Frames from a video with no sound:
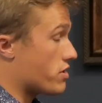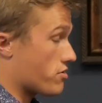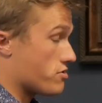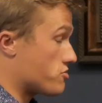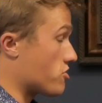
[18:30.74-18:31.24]
we
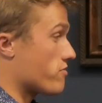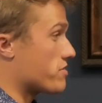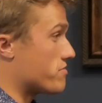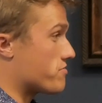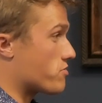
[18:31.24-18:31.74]
are a
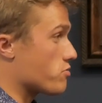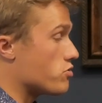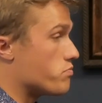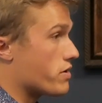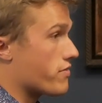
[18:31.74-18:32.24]
conservative
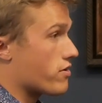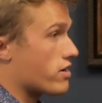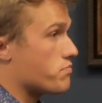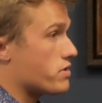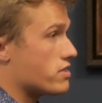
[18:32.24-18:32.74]
group, but
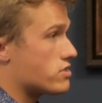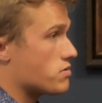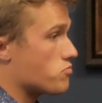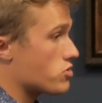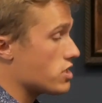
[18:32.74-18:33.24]
there have been
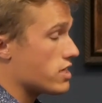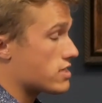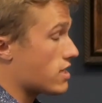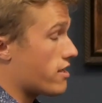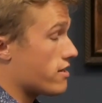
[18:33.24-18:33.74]
some really
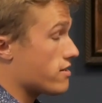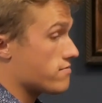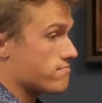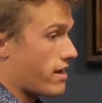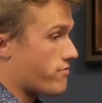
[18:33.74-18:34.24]

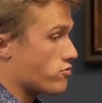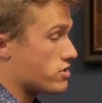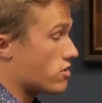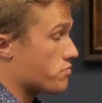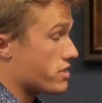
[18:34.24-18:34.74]
exciting
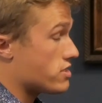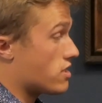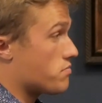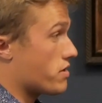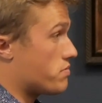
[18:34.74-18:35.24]
efforts that are being
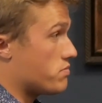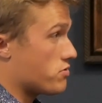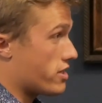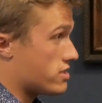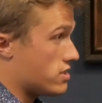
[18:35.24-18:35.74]
done by
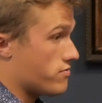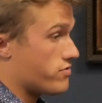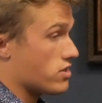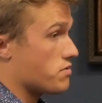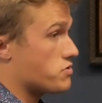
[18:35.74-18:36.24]
people like Dean
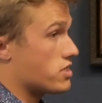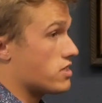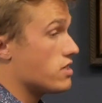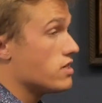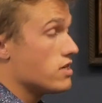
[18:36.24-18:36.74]
Phillips
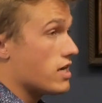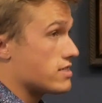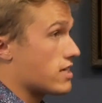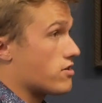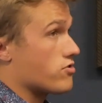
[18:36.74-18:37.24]

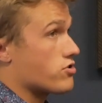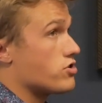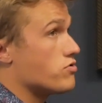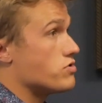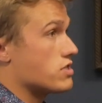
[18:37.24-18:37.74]
and Senator
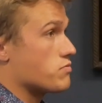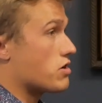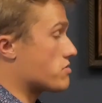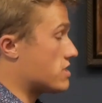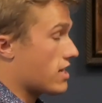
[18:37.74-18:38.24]
Coons, and we
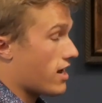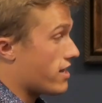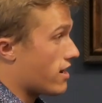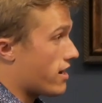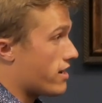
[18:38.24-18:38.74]
don't see
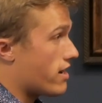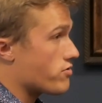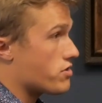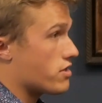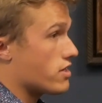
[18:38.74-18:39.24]
eye to eye on
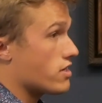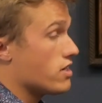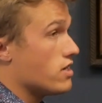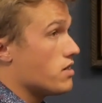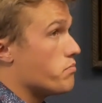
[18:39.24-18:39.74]
everything.
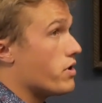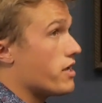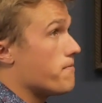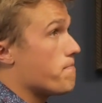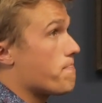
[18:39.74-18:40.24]

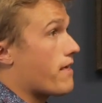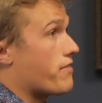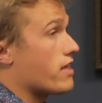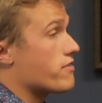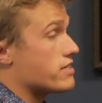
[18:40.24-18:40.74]
But at
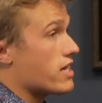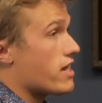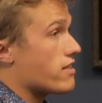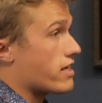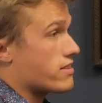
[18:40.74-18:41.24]
the end of the
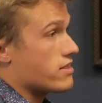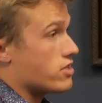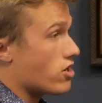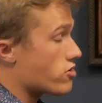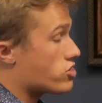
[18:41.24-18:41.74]
day, like,
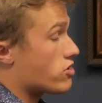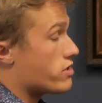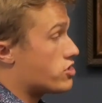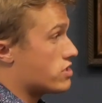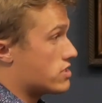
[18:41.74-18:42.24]
younger
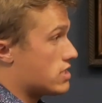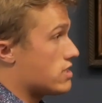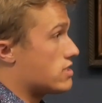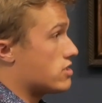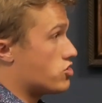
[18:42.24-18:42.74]
generations see
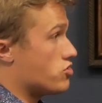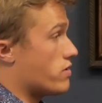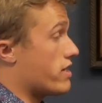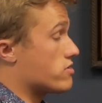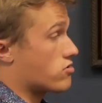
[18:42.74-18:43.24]
this
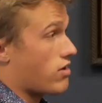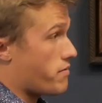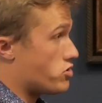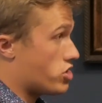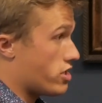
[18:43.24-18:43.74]
issue as
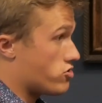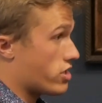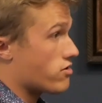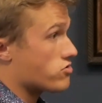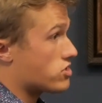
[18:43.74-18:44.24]
climate change.
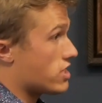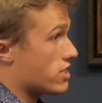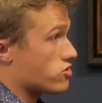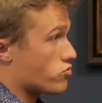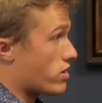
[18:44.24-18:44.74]
They don't see it
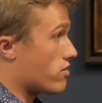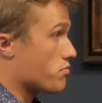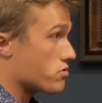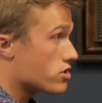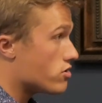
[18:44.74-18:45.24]
as red or
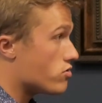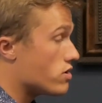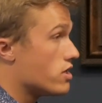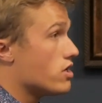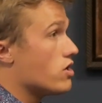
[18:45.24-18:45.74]

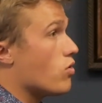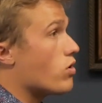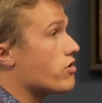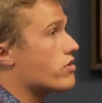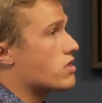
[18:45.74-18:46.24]
blue.
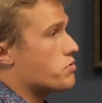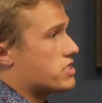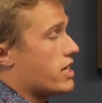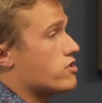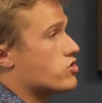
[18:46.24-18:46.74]
What do you think the
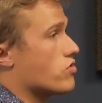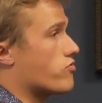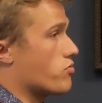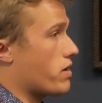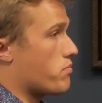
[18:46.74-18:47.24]
potential
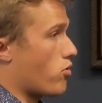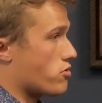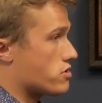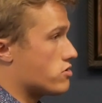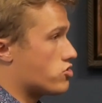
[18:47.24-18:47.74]
for
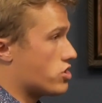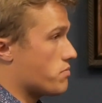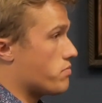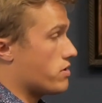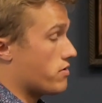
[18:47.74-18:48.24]

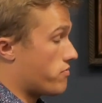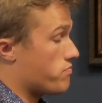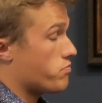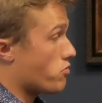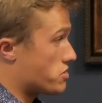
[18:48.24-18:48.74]
bipartisanship, if
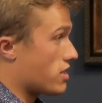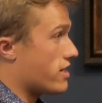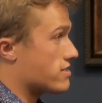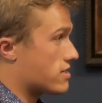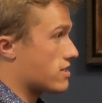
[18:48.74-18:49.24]
both
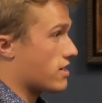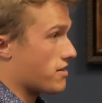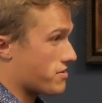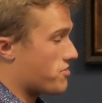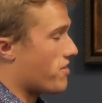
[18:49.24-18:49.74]
sides can
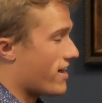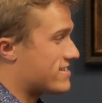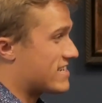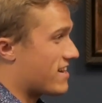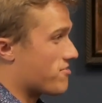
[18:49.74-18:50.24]
kind of get their
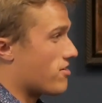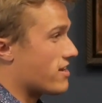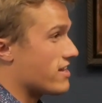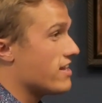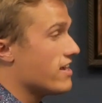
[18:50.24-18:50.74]
act together
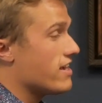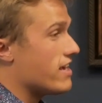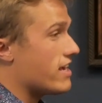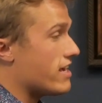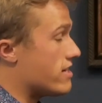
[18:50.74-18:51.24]
on it,
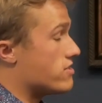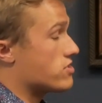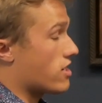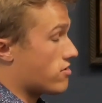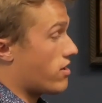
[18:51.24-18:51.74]

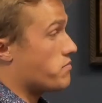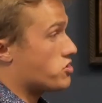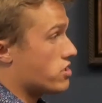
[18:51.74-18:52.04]
is on climate